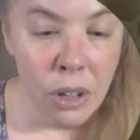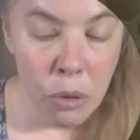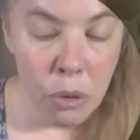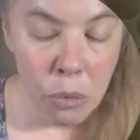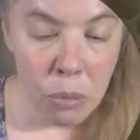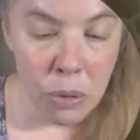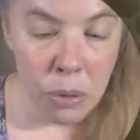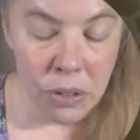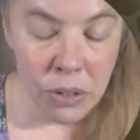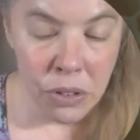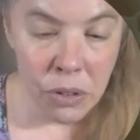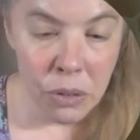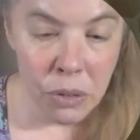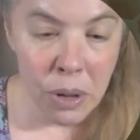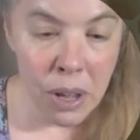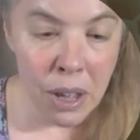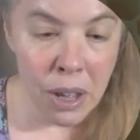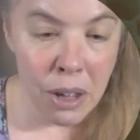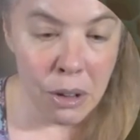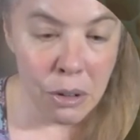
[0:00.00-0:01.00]
Once you
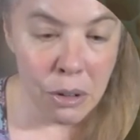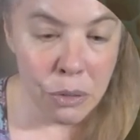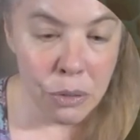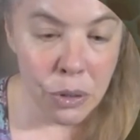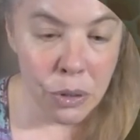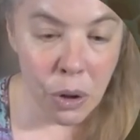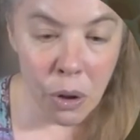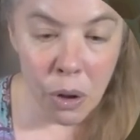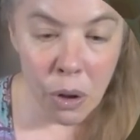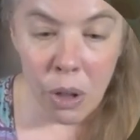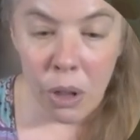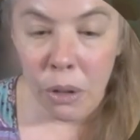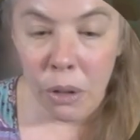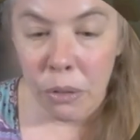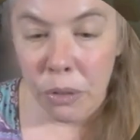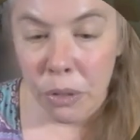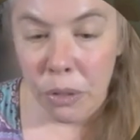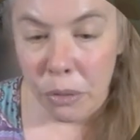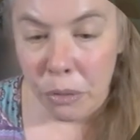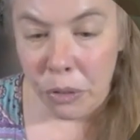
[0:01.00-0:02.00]
have all
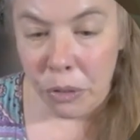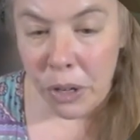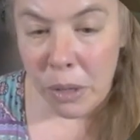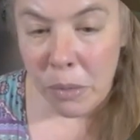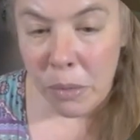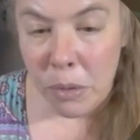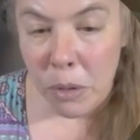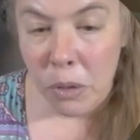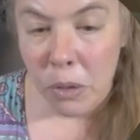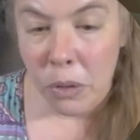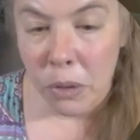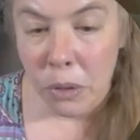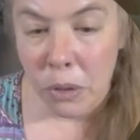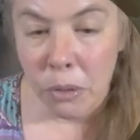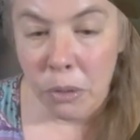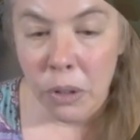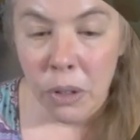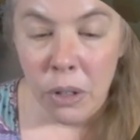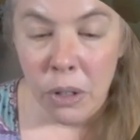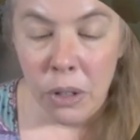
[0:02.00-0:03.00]
of the frames sort of,
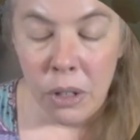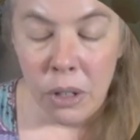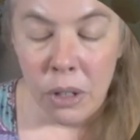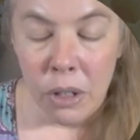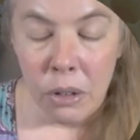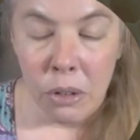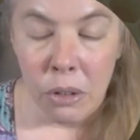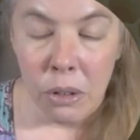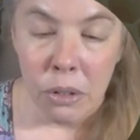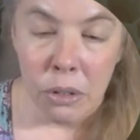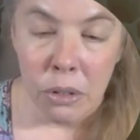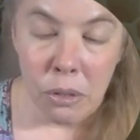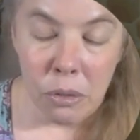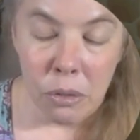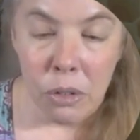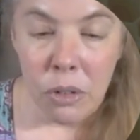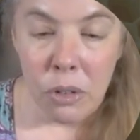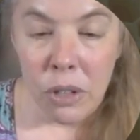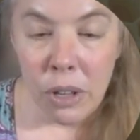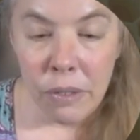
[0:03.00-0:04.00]
or
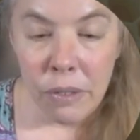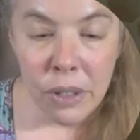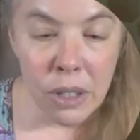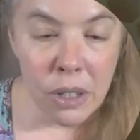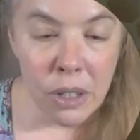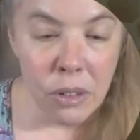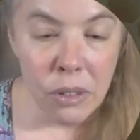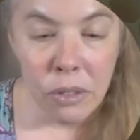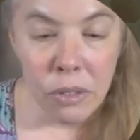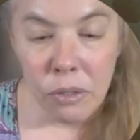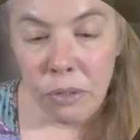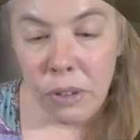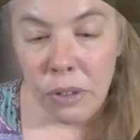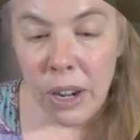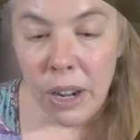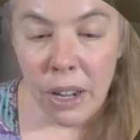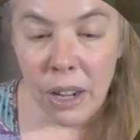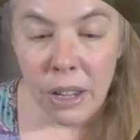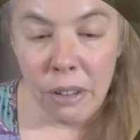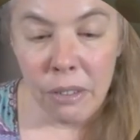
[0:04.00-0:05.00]

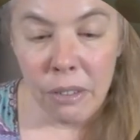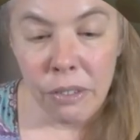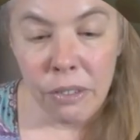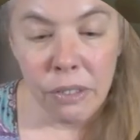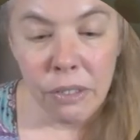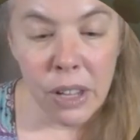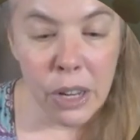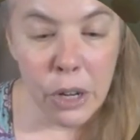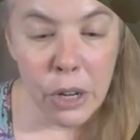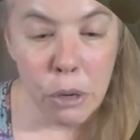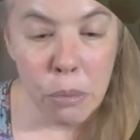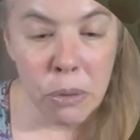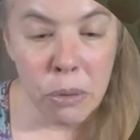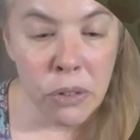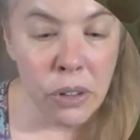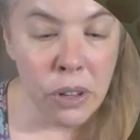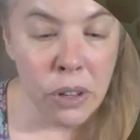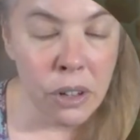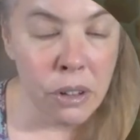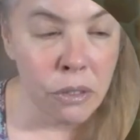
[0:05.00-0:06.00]

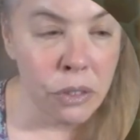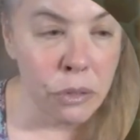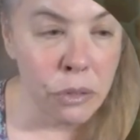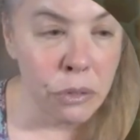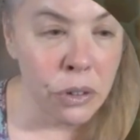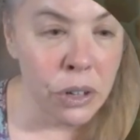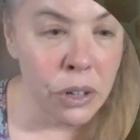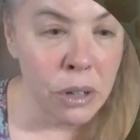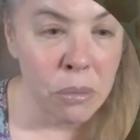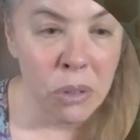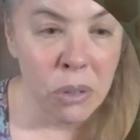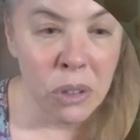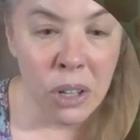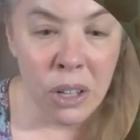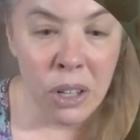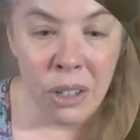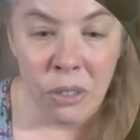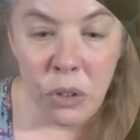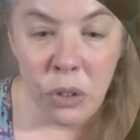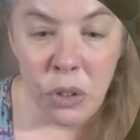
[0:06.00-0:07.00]
75–80% of the frames
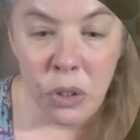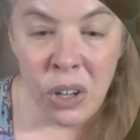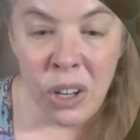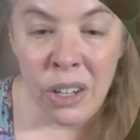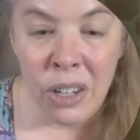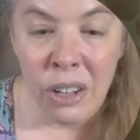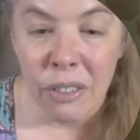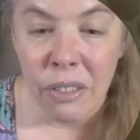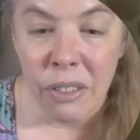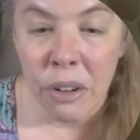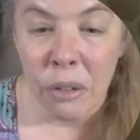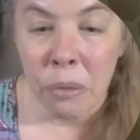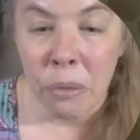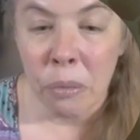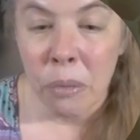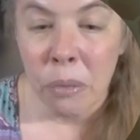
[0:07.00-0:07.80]
kind of drawn out and